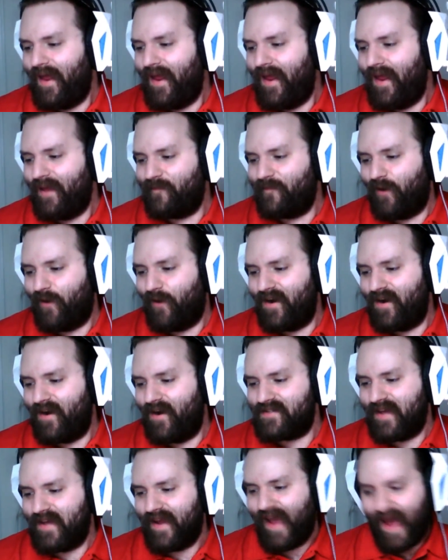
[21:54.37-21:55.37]
As far
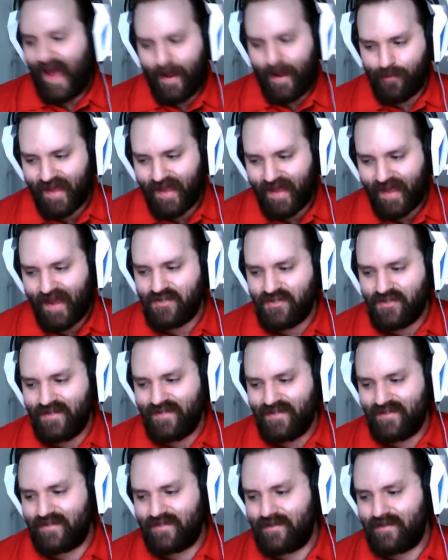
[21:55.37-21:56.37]
as like
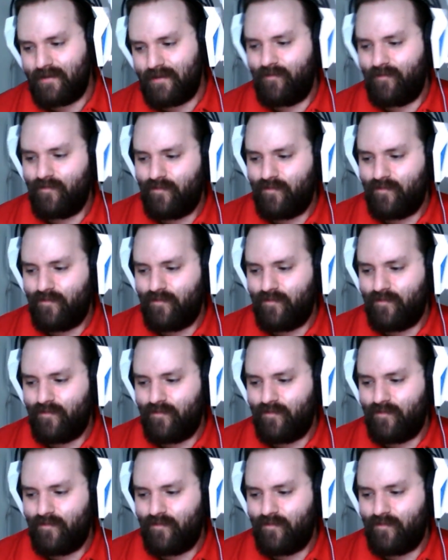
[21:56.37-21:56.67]
applications,